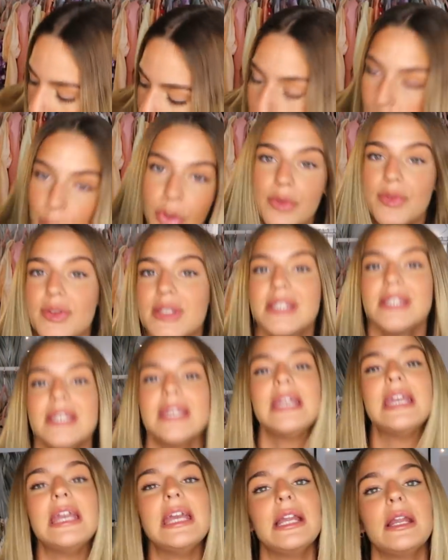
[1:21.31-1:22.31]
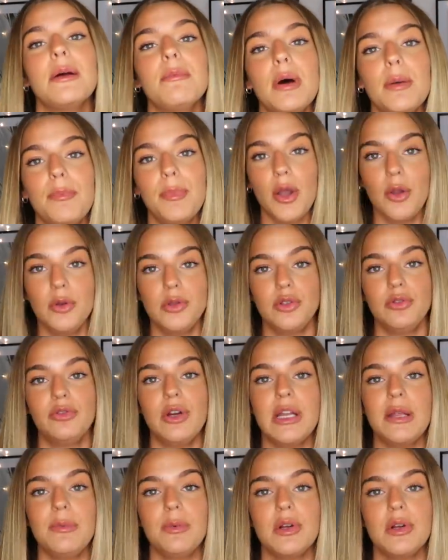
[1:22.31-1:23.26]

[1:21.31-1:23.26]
you would have seen my post already